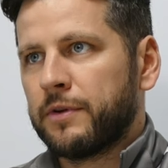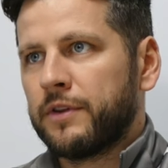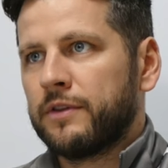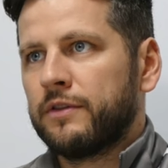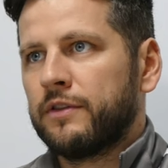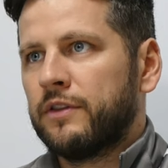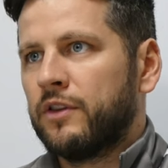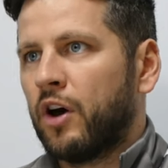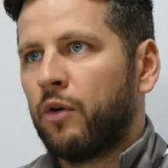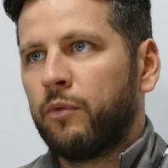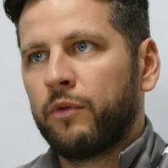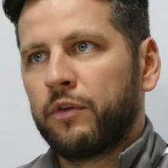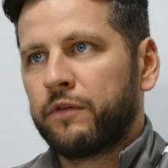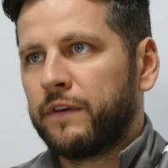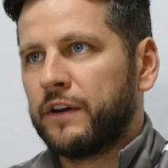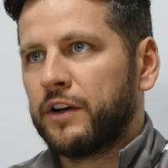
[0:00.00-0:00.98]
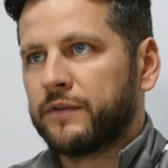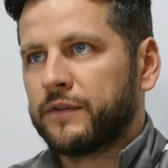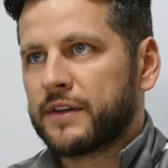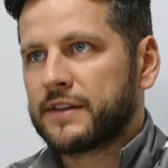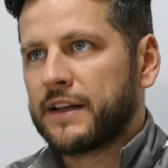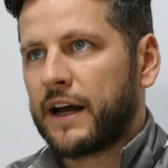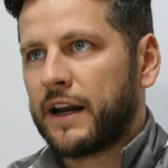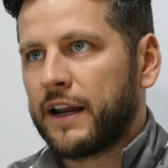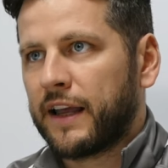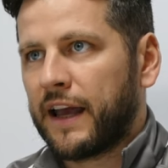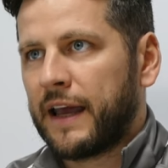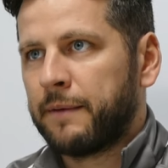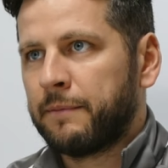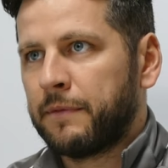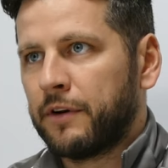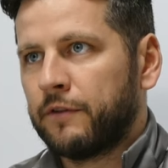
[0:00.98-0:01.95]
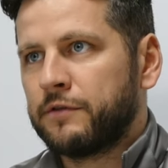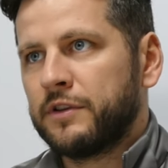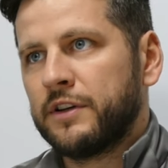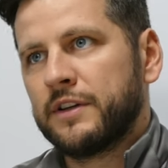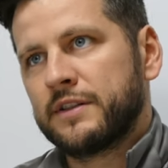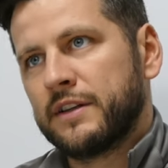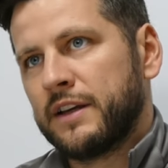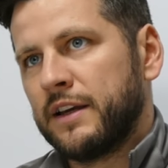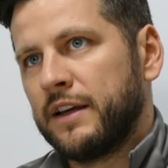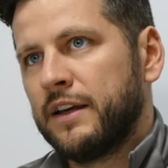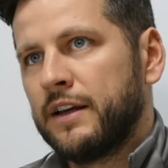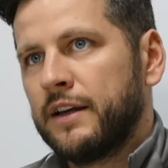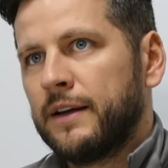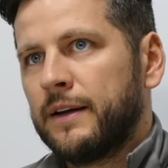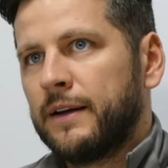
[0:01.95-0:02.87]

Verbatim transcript: and no one was fit enough to start the game. And obviously, you see